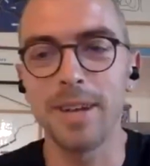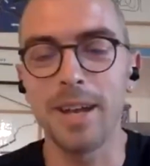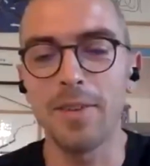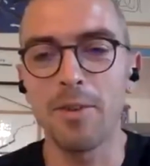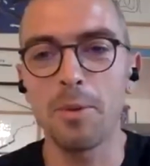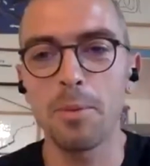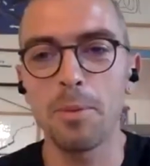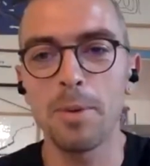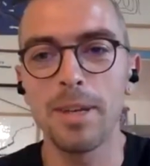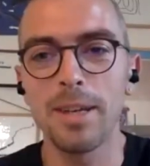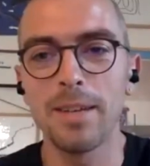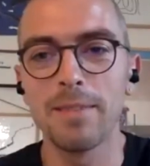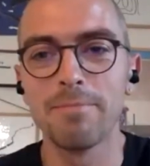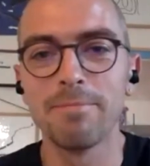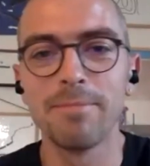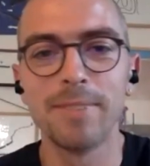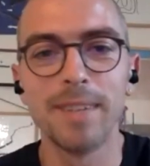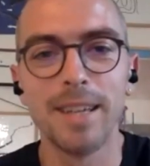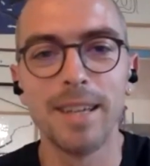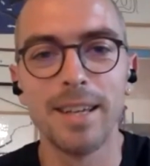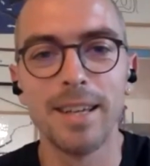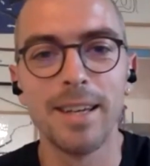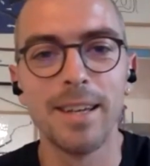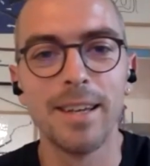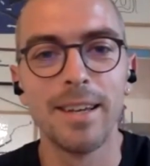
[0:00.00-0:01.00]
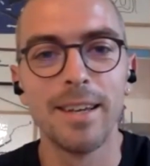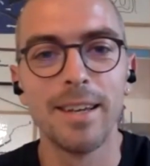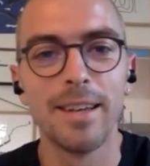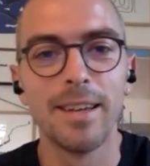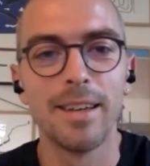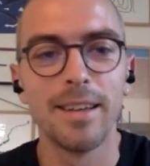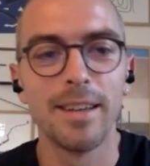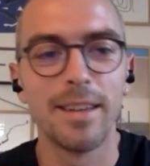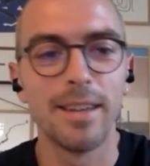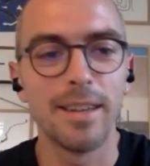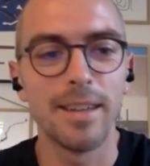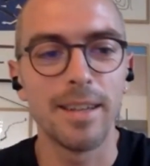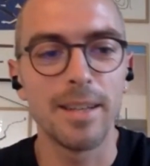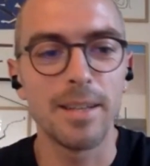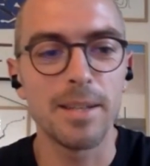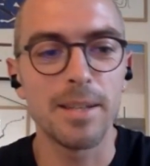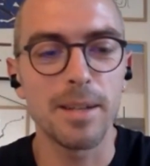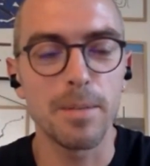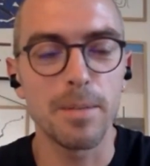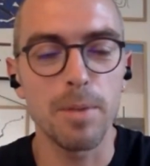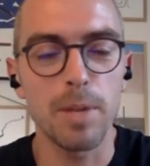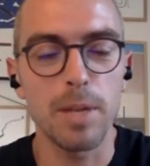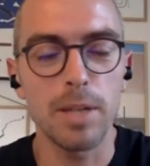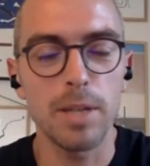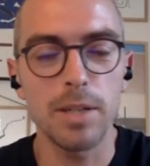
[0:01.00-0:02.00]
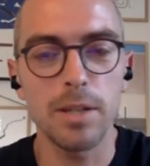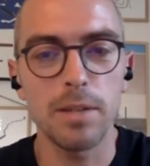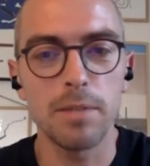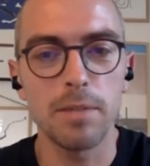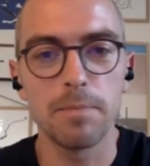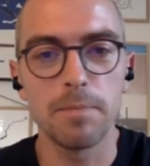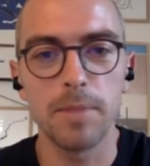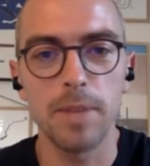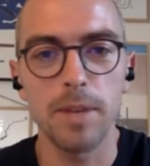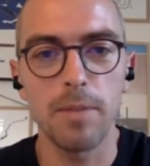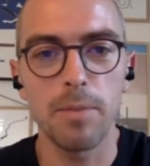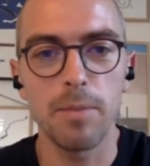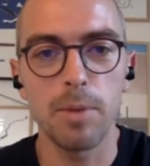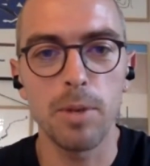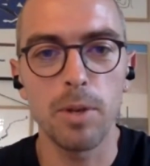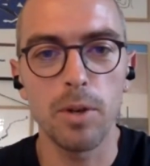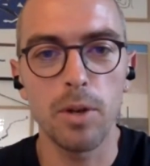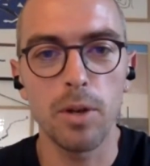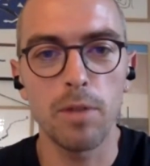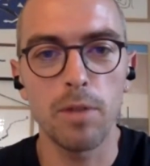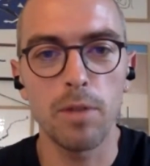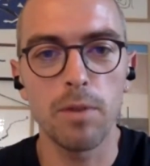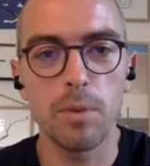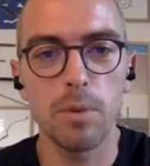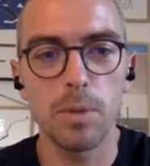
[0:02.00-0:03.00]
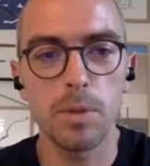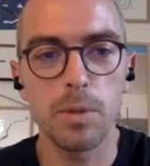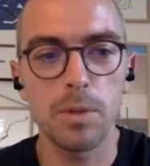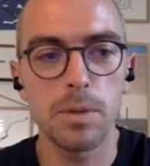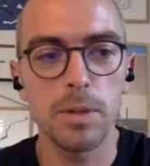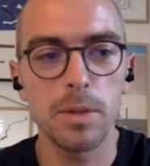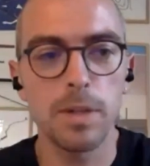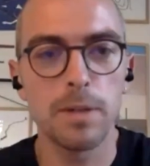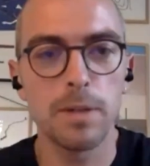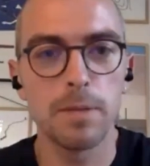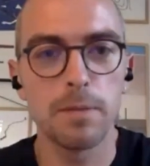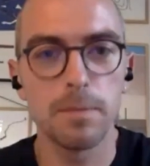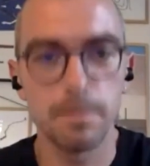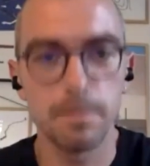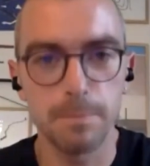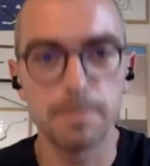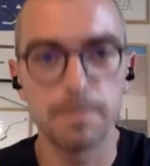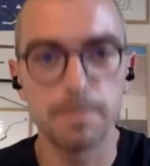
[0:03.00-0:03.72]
for having me. It's a pleasure. I've been looking forward to it.